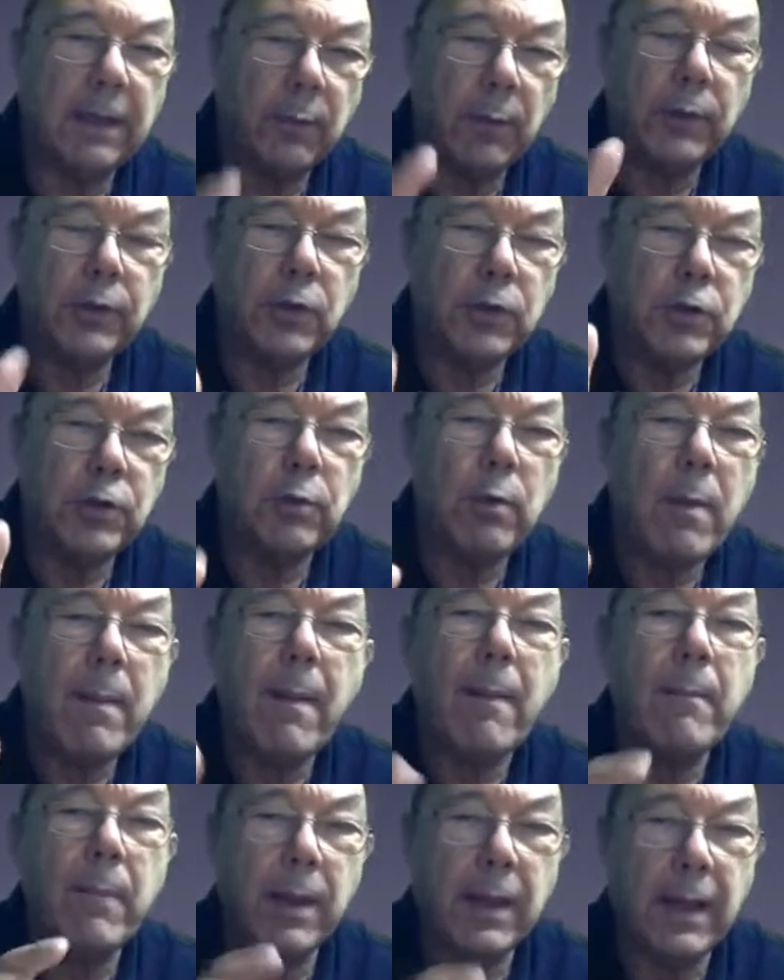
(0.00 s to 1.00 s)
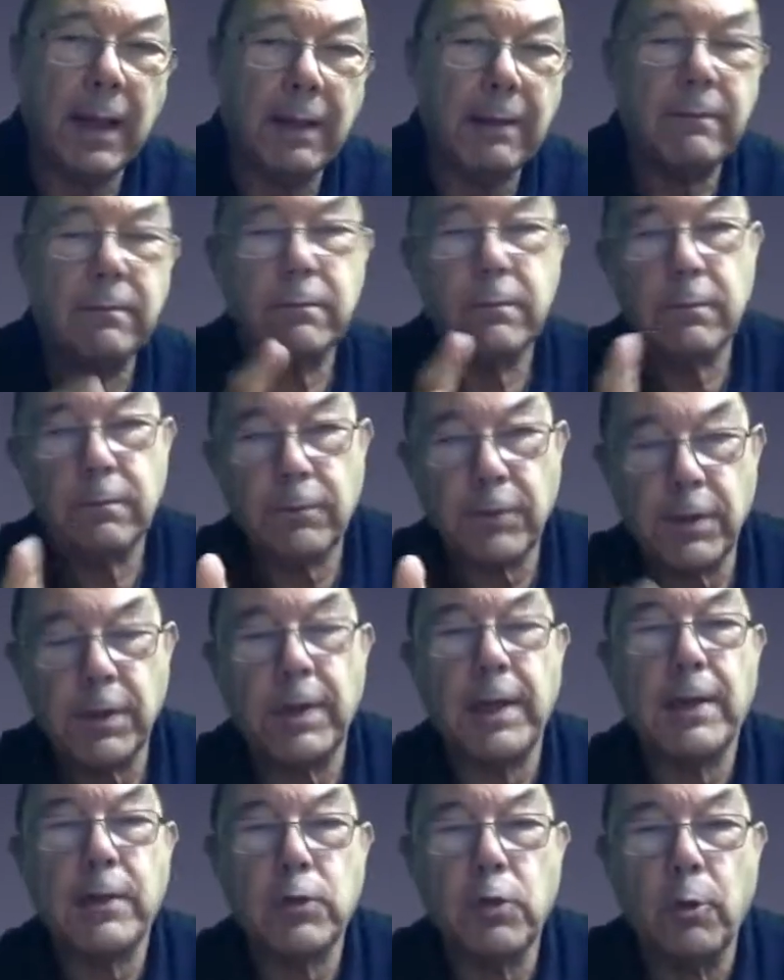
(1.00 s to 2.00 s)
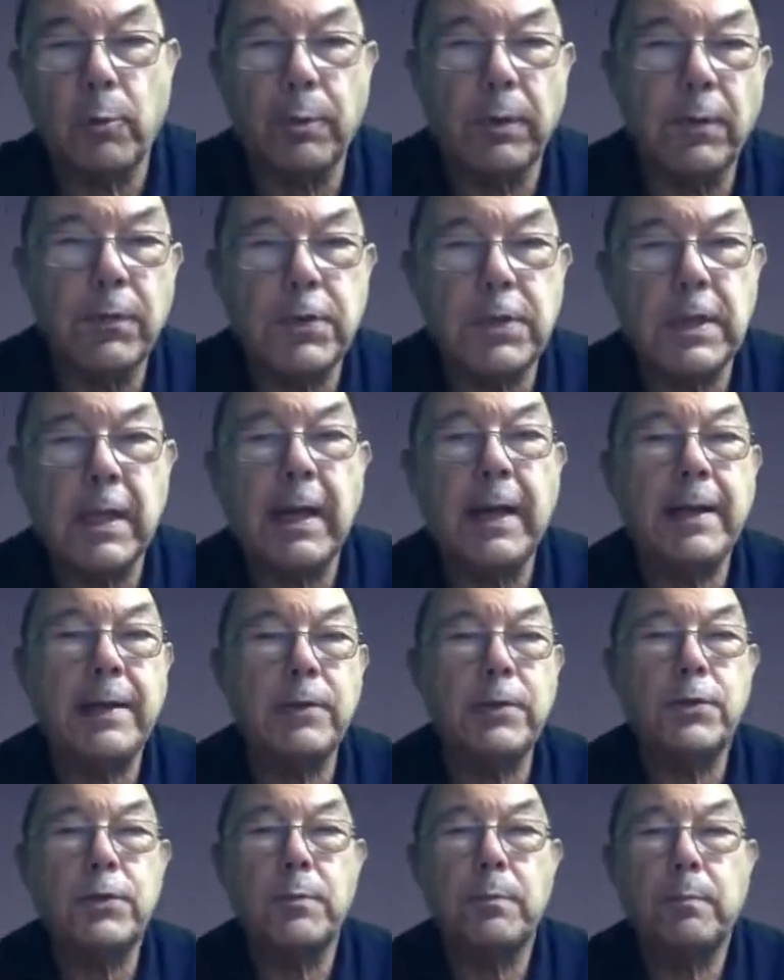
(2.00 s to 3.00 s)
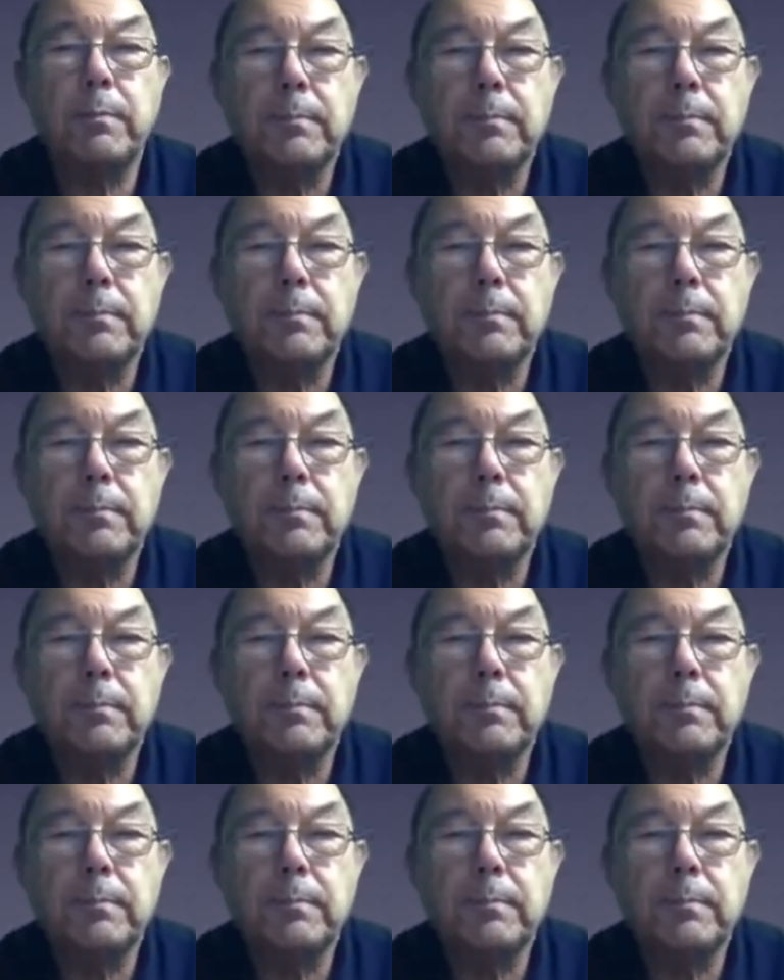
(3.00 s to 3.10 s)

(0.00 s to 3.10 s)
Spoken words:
I want you to remember that for the next couple of slides.